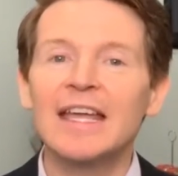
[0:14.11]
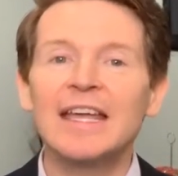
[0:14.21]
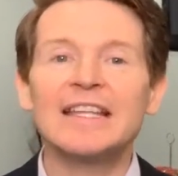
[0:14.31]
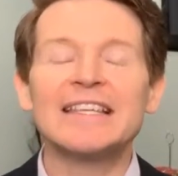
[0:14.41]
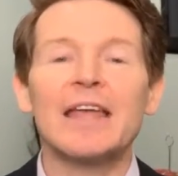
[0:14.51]

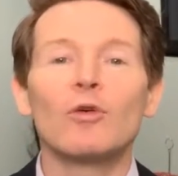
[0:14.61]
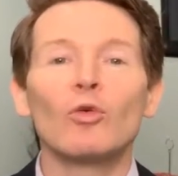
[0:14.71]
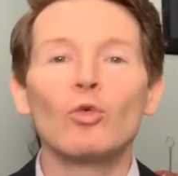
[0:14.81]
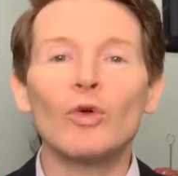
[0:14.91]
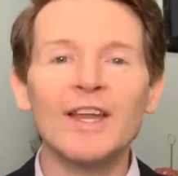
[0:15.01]
It is a
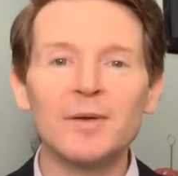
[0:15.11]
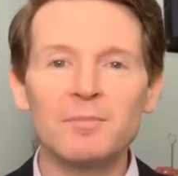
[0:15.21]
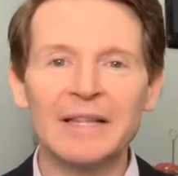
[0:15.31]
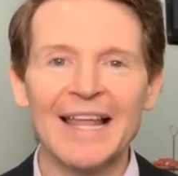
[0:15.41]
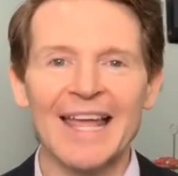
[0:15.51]
written
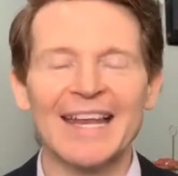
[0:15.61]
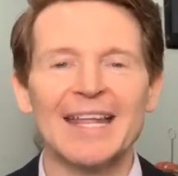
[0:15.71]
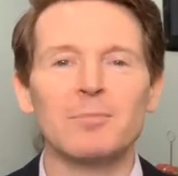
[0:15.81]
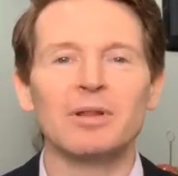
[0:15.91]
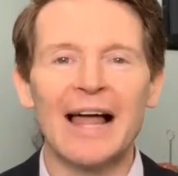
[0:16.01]
plan
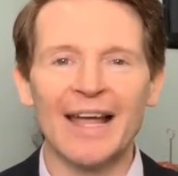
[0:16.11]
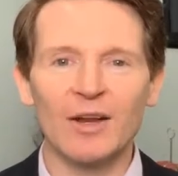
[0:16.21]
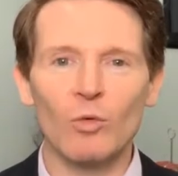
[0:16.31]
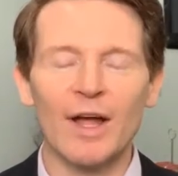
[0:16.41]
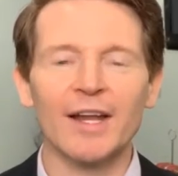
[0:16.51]
in black
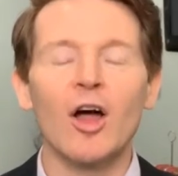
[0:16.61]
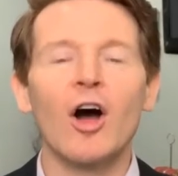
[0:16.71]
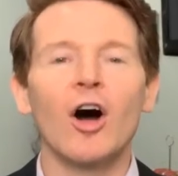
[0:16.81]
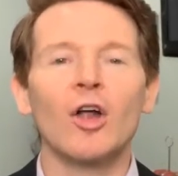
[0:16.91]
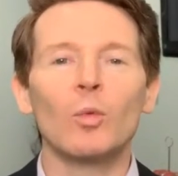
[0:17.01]
and white
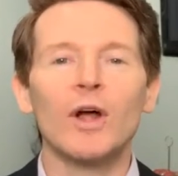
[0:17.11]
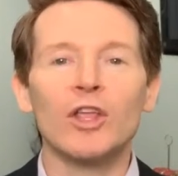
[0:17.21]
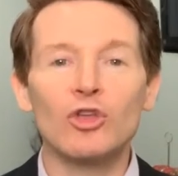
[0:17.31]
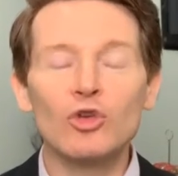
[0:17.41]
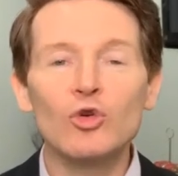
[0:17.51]
on what
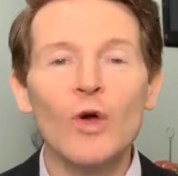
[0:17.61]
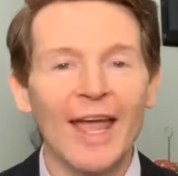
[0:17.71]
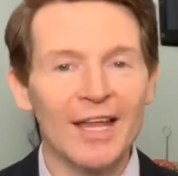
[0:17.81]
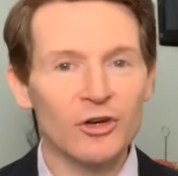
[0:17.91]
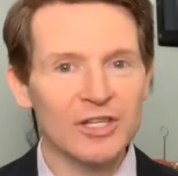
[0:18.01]
you
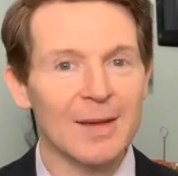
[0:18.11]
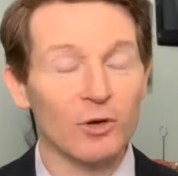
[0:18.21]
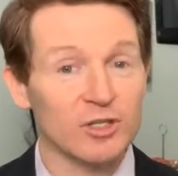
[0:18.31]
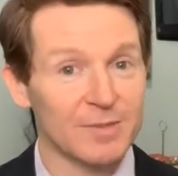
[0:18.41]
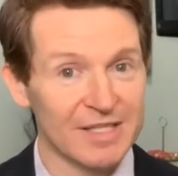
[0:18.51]
and your team
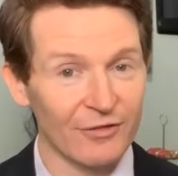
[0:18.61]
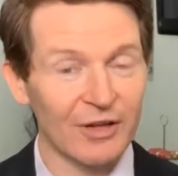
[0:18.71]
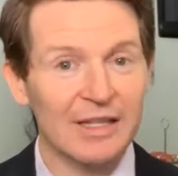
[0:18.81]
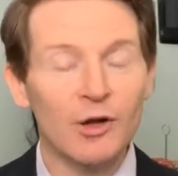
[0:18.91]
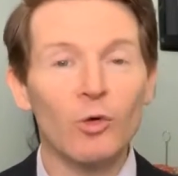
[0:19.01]
are
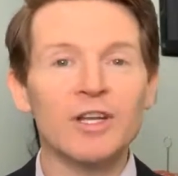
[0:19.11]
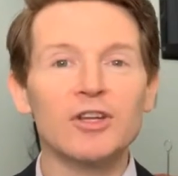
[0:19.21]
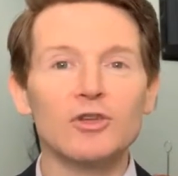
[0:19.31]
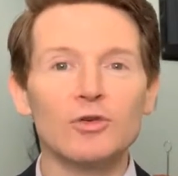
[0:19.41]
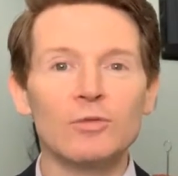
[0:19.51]
specifically going
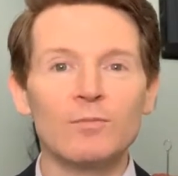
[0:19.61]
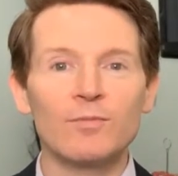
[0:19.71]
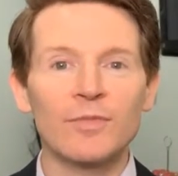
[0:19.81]
to do